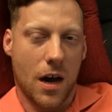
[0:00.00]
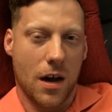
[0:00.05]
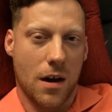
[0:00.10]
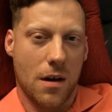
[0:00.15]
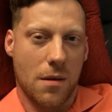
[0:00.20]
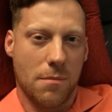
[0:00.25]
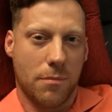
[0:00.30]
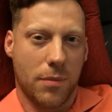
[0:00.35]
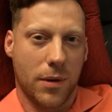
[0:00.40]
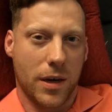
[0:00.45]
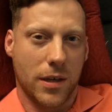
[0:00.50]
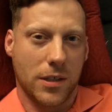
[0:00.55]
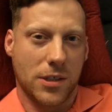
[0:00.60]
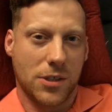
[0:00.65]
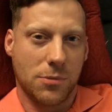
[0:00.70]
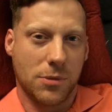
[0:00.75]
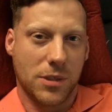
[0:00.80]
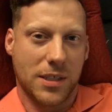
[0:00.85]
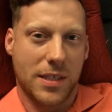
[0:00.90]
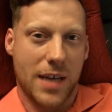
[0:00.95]
but
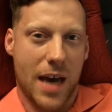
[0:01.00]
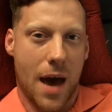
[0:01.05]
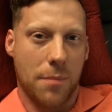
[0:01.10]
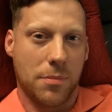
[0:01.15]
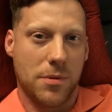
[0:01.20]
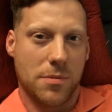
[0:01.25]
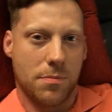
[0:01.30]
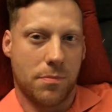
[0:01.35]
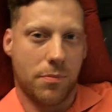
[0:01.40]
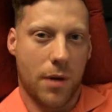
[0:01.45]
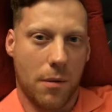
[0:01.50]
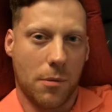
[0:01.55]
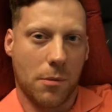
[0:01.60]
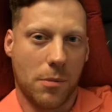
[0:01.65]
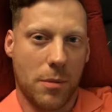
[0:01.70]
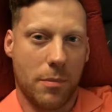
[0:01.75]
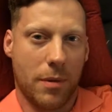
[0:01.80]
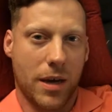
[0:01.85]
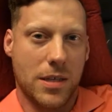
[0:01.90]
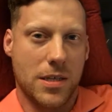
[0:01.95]
she was tapped
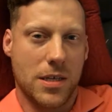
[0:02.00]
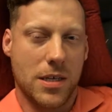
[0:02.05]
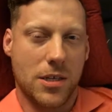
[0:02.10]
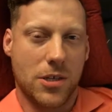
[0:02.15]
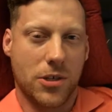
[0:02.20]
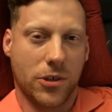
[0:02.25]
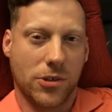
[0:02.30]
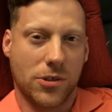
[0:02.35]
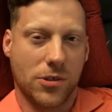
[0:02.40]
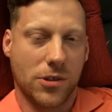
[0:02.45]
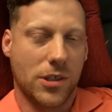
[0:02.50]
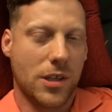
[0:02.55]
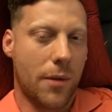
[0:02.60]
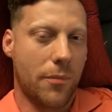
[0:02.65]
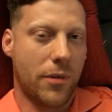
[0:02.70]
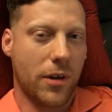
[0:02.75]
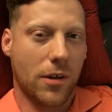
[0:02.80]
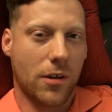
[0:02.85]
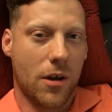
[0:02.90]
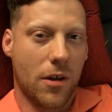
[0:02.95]
probably by teachers or
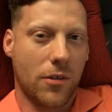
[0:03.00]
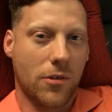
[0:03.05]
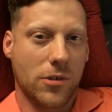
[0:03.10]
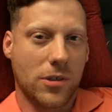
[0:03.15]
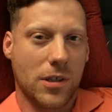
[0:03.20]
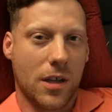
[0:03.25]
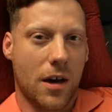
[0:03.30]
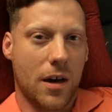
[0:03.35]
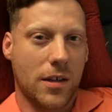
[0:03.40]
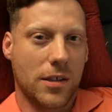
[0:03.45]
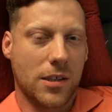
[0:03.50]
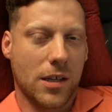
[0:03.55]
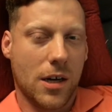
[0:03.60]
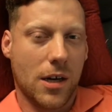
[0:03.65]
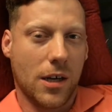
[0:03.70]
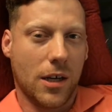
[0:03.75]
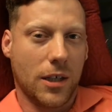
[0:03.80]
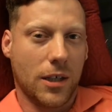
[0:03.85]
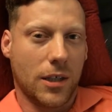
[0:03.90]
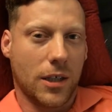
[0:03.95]
something along those lines
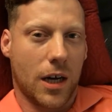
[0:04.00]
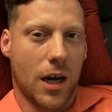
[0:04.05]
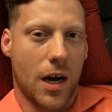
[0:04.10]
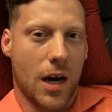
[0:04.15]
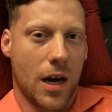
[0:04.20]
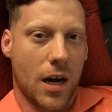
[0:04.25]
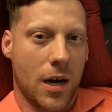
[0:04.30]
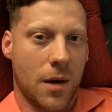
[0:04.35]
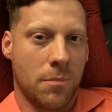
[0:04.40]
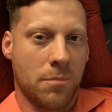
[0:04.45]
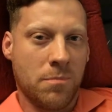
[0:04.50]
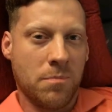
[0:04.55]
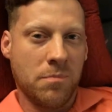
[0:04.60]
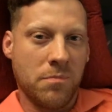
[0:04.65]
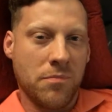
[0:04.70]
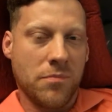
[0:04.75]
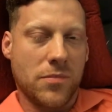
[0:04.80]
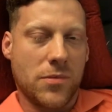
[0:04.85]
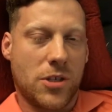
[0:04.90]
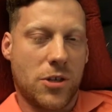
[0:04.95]

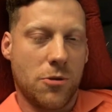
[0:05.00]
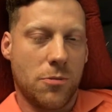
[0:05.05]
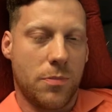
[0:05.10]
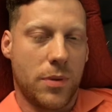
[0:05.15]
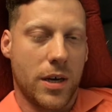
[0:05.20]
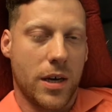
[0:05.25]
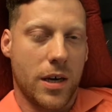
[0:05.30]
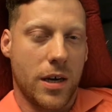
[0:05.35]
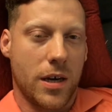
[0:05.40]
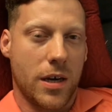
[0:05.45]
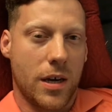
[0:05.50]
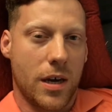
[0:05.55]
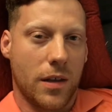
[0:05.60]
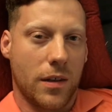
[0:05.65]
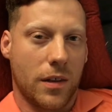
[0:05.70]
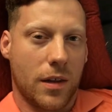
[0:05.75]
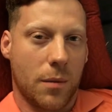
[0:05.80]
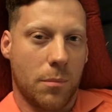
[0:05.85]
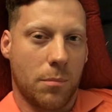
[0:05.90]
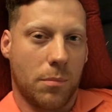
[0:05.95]
to be
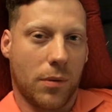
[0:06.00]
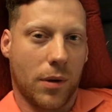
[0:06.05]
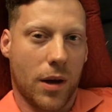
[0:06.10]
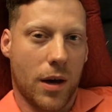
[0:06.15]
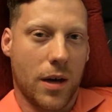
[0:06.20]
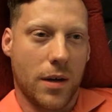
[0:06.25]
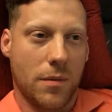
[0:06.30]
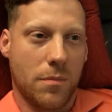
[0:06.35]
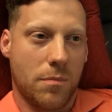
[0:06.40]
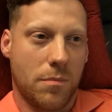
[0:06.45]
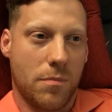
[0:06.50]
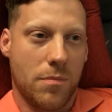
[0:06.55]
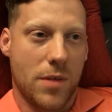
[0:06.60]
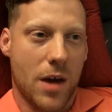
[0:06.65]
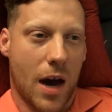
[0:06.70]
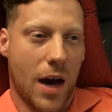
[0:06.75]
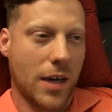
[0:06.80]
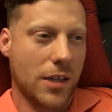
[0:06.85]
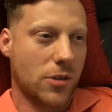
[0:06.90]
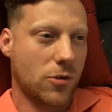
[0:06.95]
the
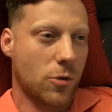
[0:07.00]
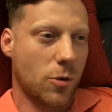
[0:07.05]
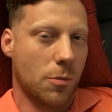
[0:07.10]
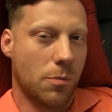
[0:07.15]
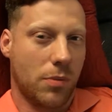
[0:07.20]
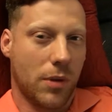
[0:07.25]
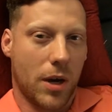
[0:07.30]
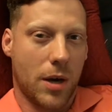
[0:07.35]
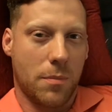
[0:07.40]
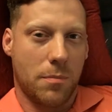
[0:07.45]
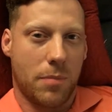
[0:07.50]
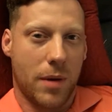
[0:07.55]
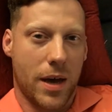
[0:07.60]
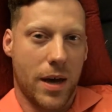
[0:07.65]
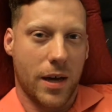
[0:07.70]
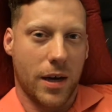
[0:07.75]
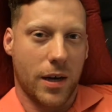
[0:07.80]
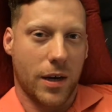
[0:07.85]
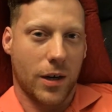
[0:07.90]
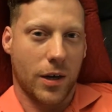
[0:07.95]
high school blood
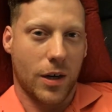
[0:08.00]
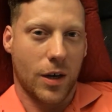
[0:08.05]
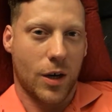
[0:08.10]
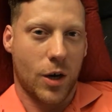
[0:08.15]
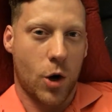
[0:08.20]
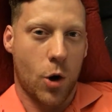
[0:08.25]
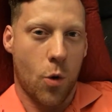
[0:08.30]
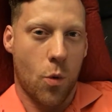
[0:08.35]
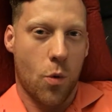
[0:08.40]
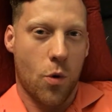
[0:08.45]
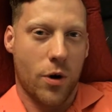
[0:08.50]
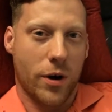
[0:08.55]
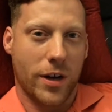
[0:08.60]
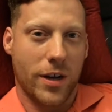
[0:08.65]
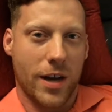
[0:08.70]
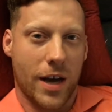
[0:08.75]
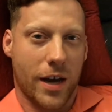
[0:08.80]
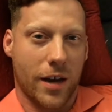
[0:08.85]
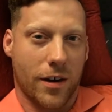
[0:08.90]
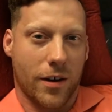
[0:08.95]
bank
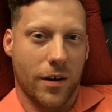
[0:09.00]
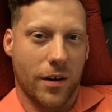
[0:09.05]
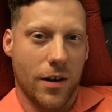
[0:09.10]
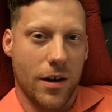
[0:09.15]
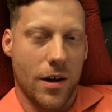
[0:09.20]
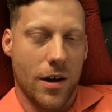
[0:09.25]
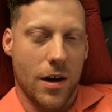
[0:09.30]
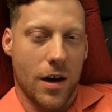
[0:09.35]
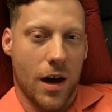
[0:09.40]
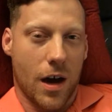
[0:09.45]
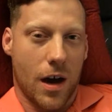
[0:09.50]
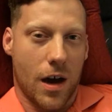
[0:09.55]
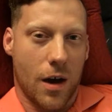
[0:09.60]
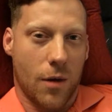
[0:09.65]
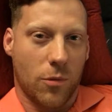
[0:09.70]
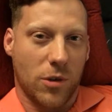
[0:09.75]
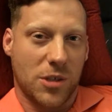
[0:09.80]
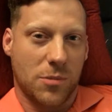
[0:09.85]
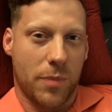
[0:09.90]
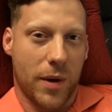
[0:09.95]
coordinator,
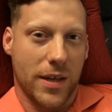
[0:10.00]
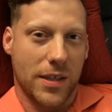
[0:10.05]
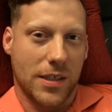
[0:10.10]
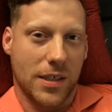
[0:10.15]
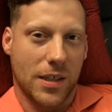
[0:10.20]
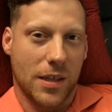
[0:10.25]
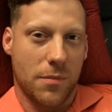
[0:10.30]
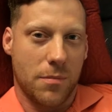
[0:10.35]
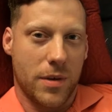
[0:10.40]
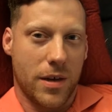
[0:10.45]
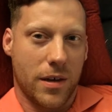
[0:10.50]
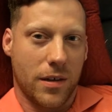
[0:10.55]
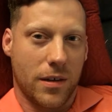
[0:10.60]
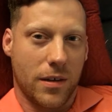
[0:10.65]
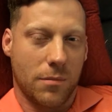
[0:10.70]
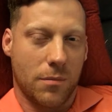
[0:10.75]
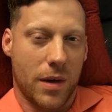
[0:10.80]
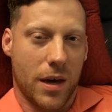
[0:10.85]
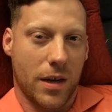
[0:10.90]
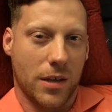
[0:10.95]
which basically
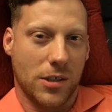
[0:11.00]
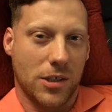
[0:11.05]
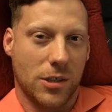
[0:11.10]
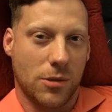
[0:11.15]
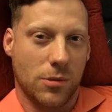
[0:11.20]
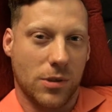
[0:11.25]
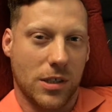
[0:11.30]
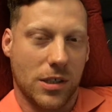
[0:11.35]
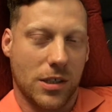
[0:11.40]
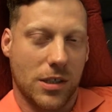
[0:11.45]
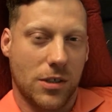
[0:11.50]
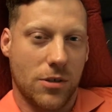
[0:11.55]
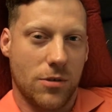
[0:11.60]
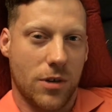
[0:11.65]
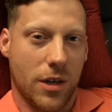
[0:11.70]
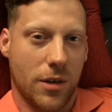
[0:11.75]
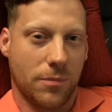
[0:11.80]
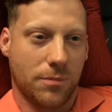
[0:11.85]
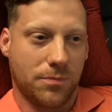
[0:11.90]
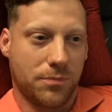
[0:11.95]
meant she was the
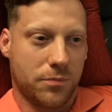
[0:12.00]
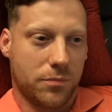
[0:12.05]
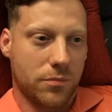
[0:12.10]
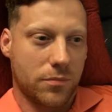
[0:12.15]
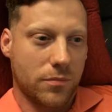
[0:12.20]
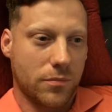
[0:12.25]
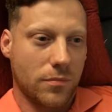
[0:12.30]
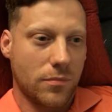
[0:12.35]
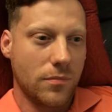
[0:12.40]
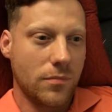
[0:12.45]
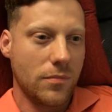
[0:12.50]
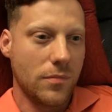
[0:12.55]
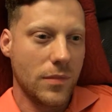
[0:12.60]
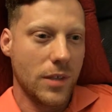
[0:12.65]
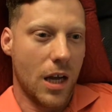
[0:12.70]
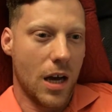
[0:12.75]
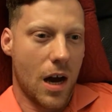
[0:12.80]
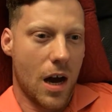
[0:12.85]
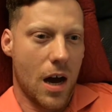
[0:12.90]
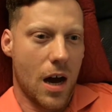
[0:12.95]
student
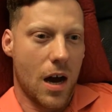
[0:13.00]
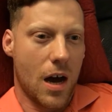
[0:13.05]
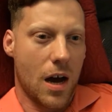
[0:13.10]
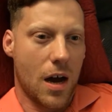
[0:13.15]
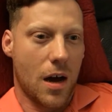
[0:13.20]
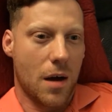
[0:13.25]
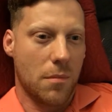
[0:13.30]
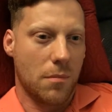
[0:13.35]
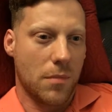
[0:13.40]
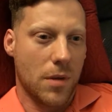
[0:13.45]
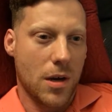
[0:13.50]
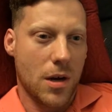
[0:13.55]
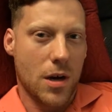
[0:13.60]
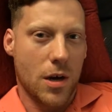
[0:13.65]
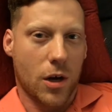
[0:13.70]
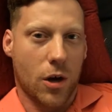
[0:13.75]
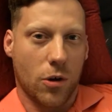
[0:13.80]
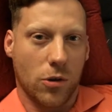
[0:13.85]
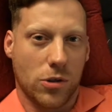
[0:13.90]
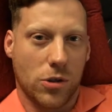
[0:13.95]

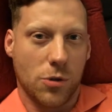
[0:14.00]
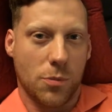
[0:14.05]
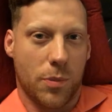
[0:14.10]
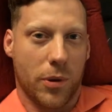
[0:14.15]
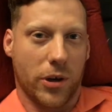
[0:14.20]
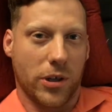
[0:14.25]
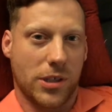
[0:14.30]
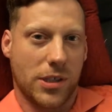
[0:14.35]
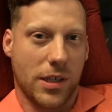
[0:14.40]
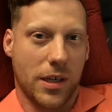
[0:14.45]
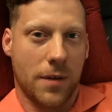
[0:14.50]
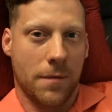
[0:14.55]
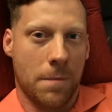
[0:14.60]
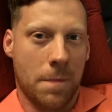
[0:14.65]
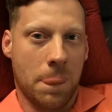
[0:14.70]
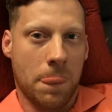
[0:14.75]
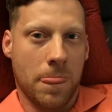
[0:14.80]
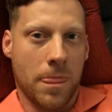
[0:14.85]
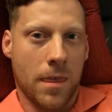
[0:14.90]
go-to person